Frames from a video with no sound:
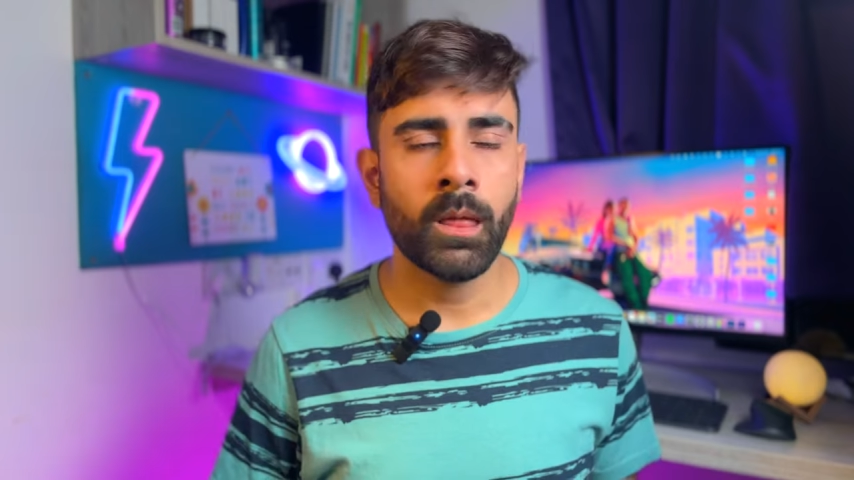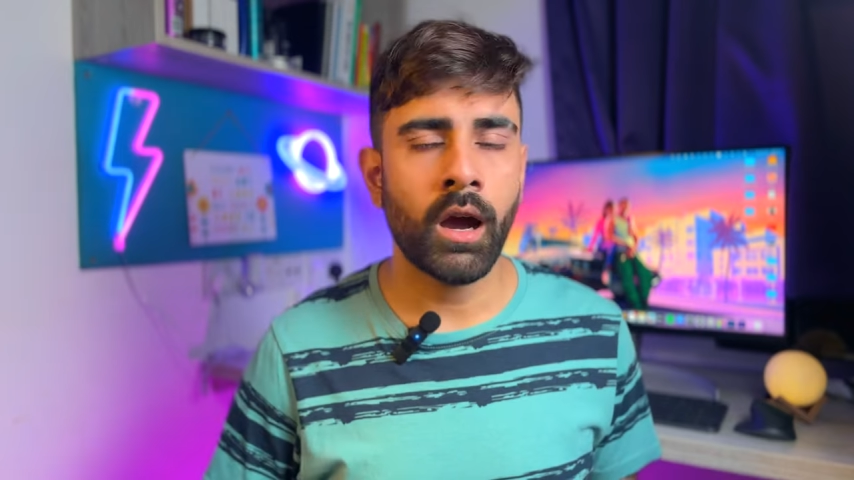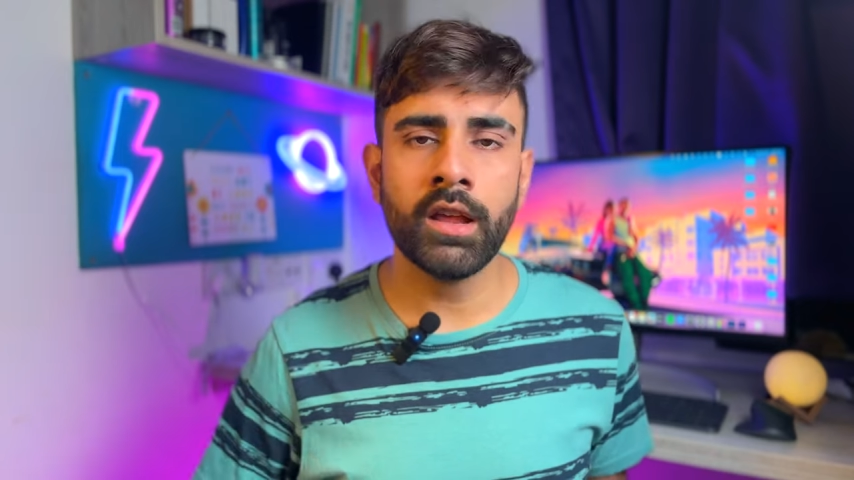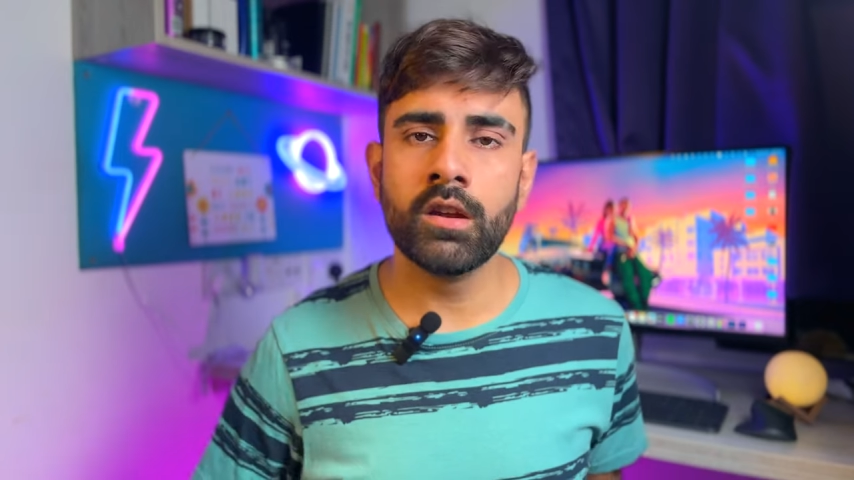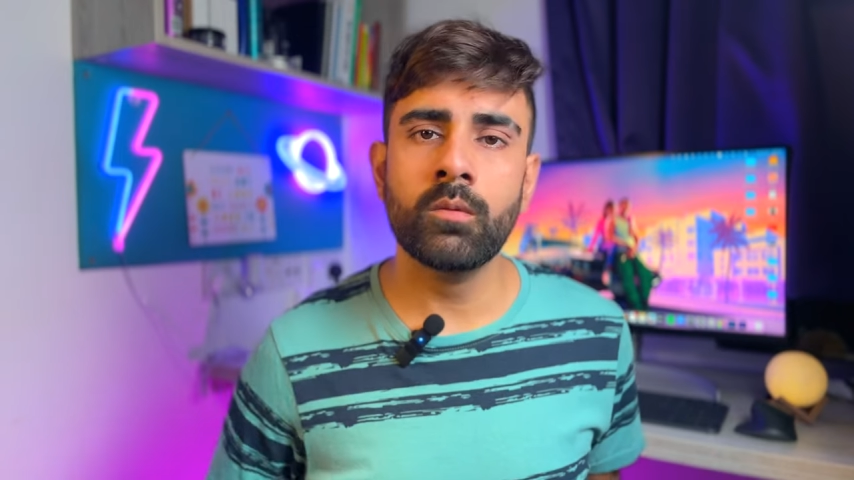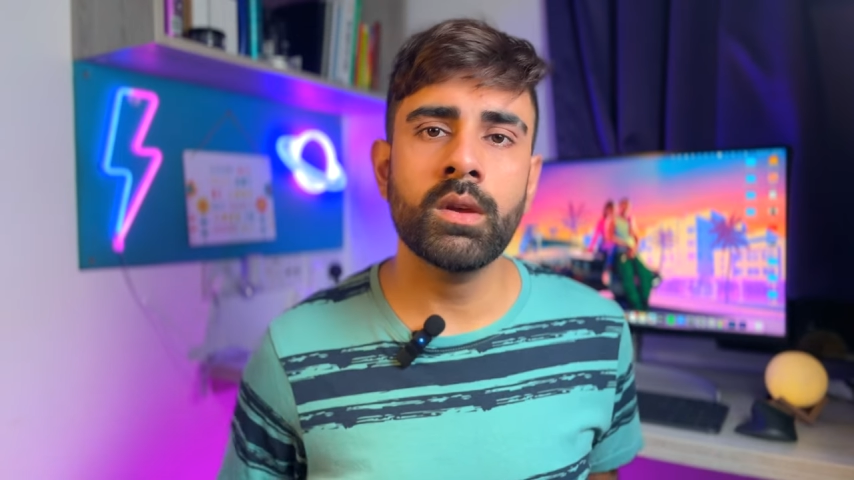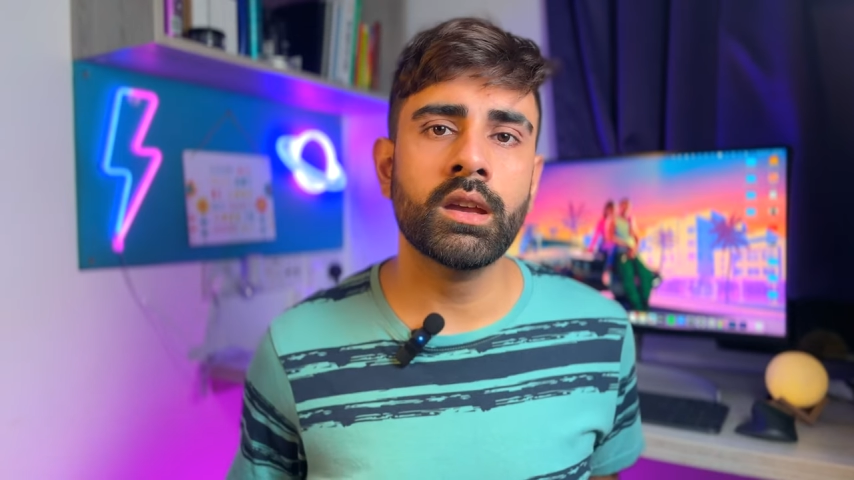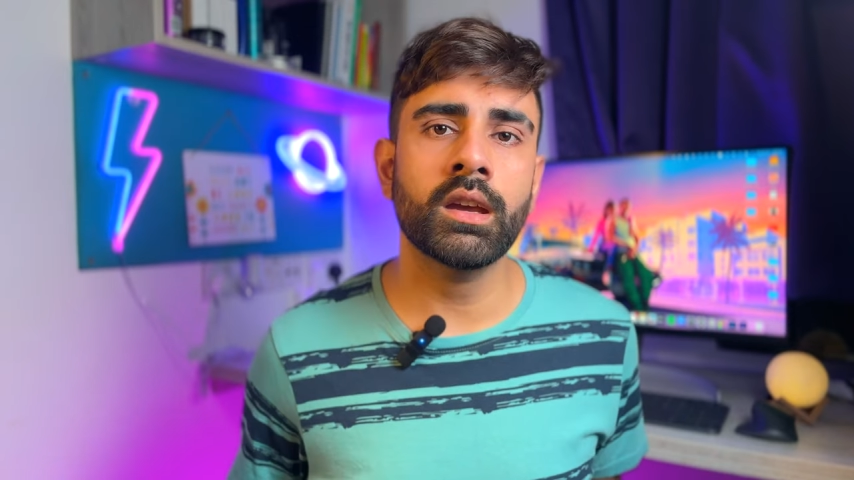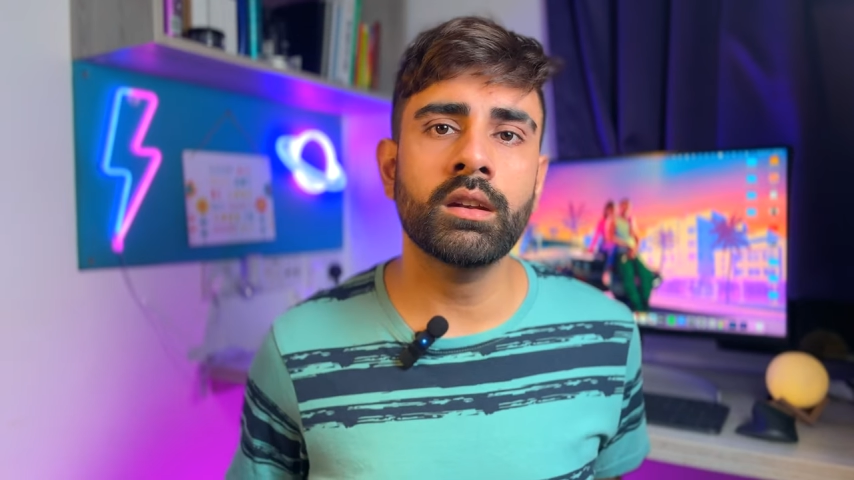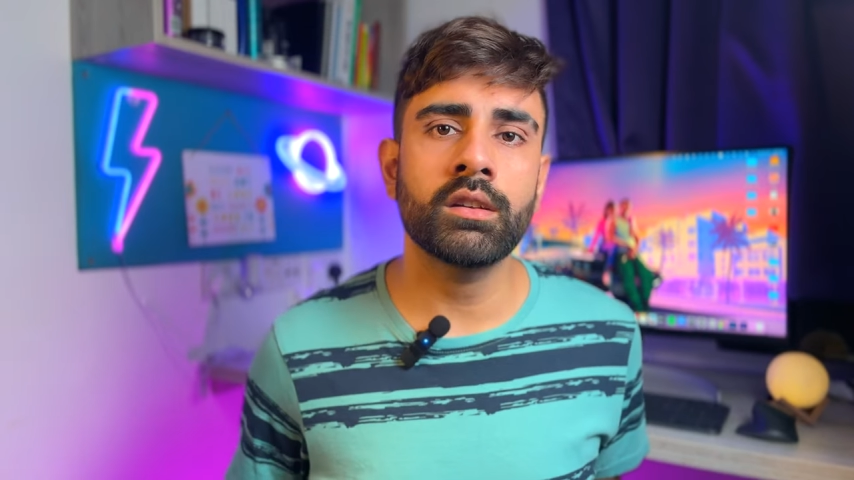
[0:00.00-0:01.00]
Either we
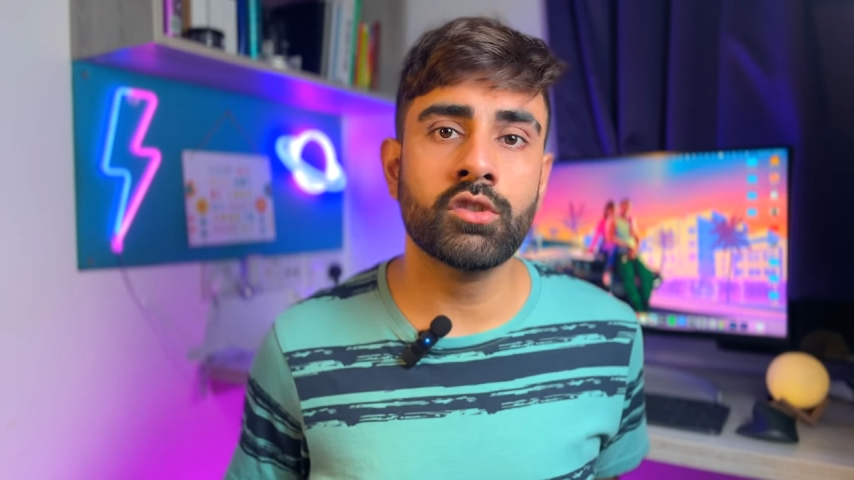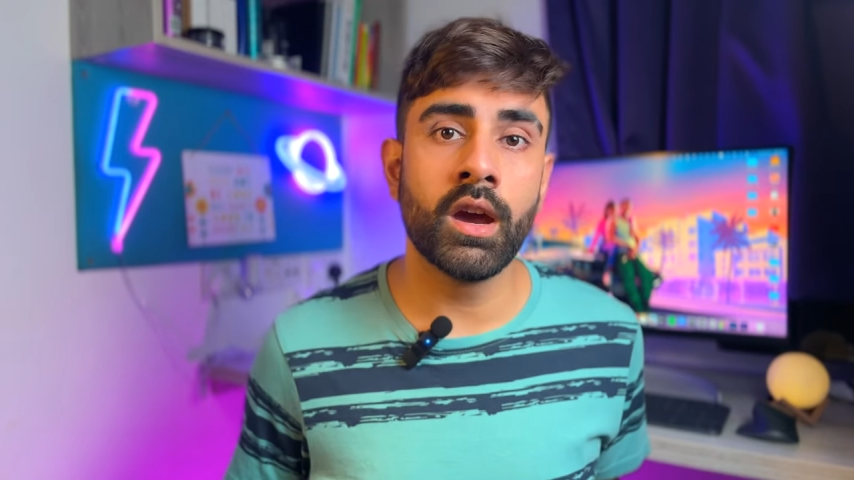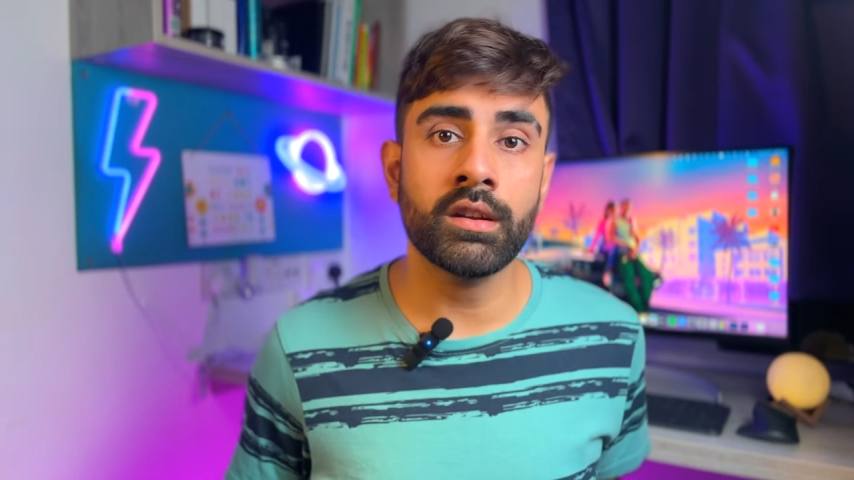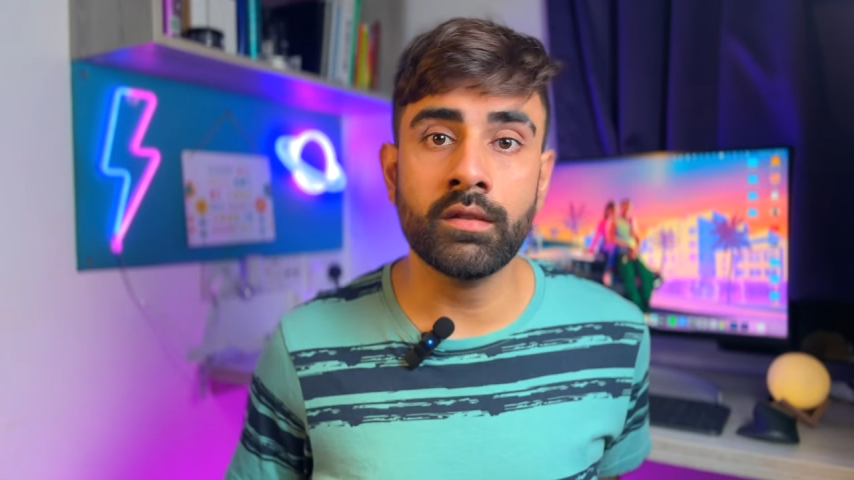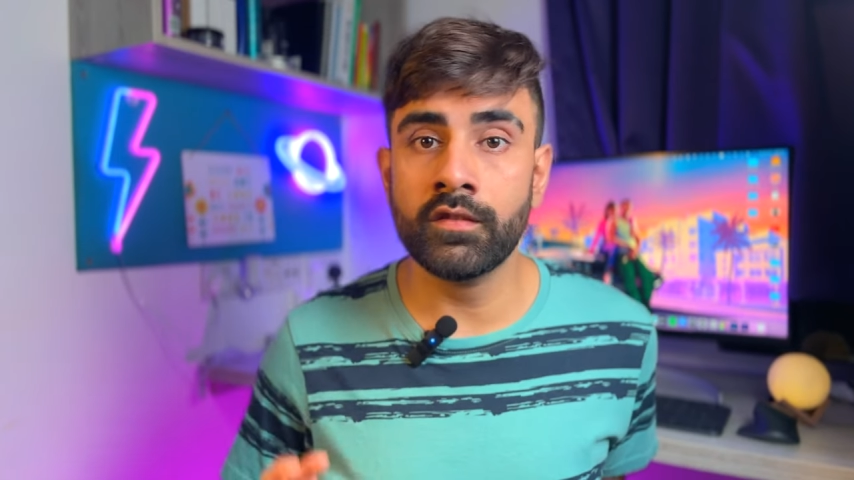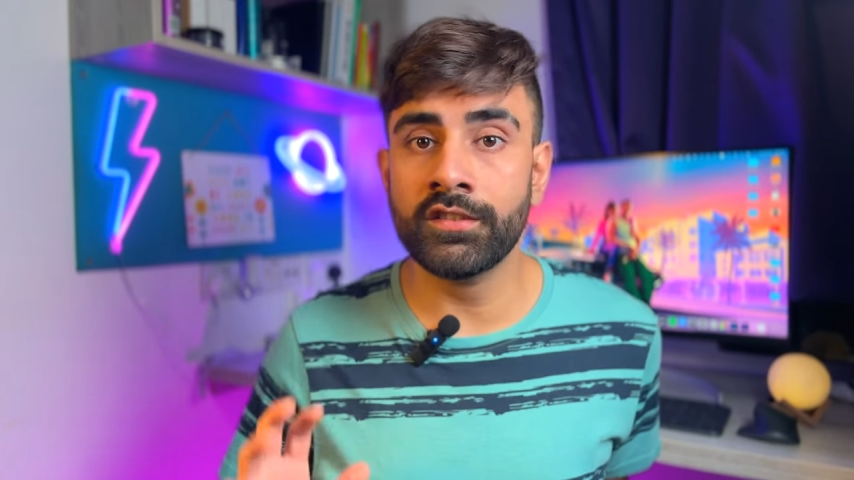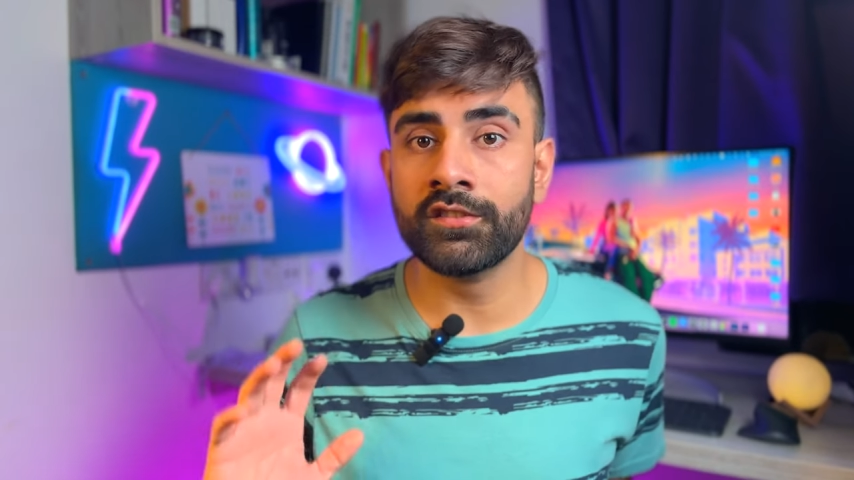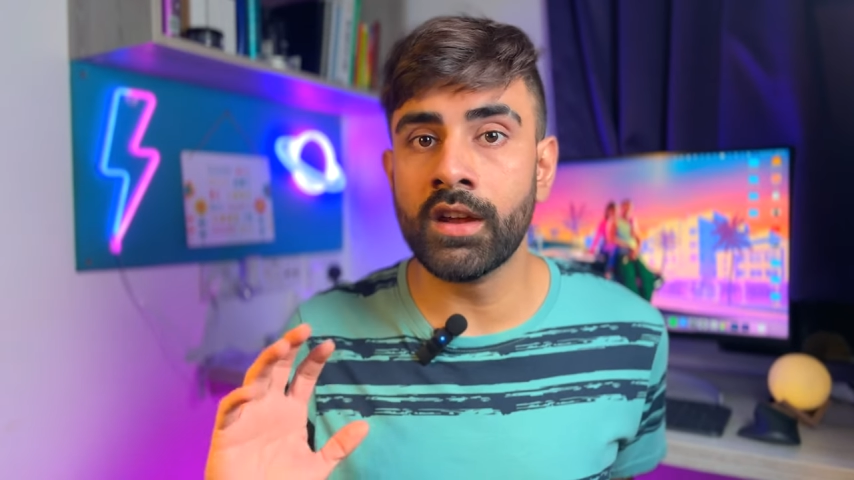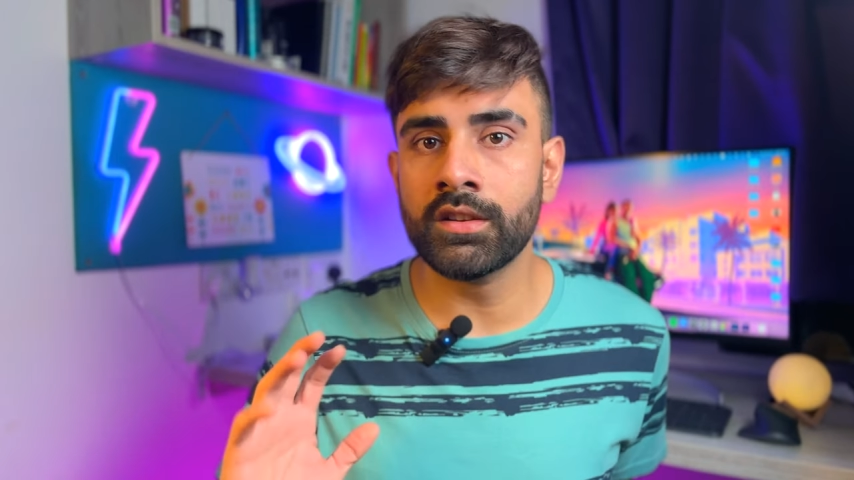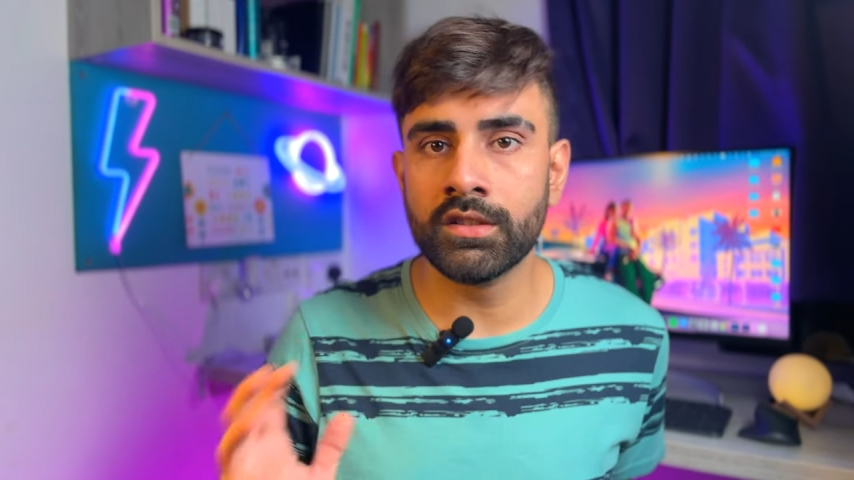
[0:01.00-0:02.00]
can try different
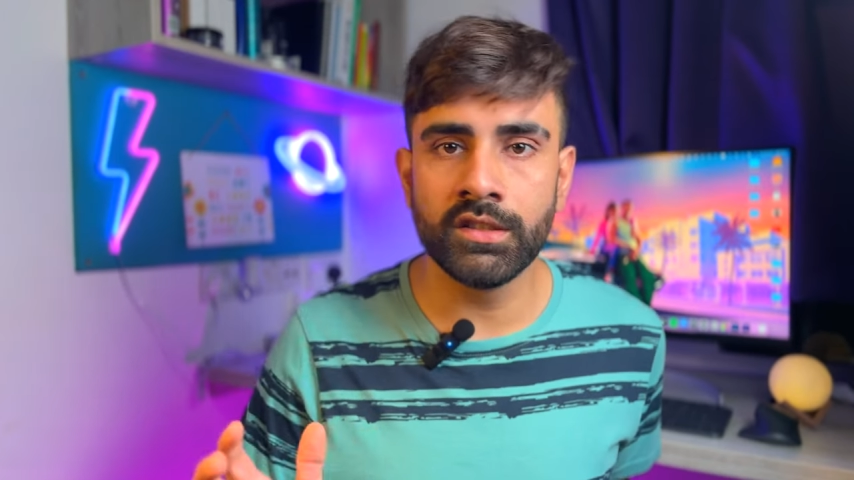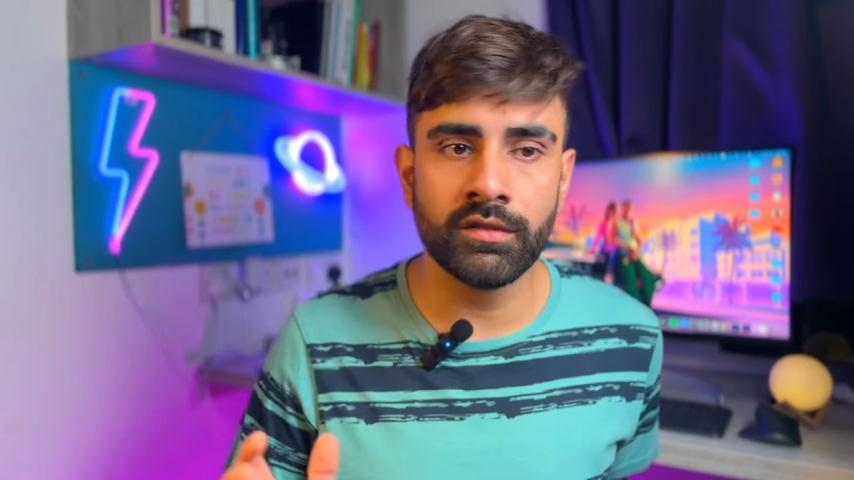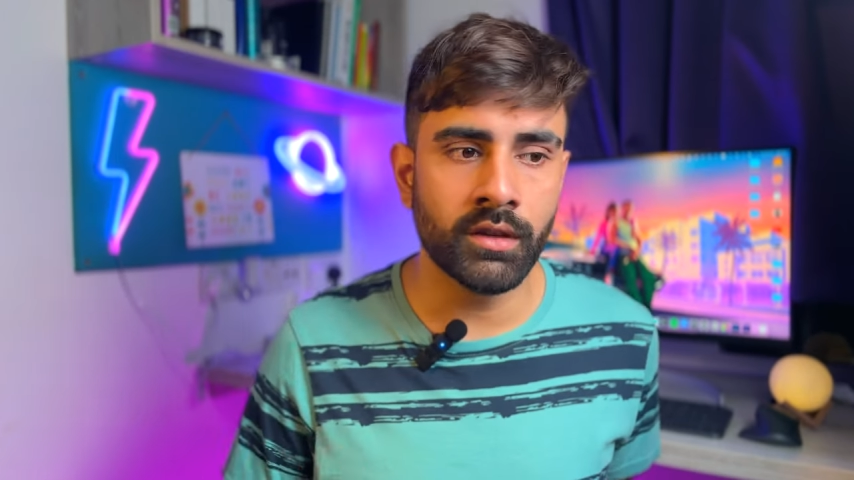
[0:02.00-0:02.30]
strategies,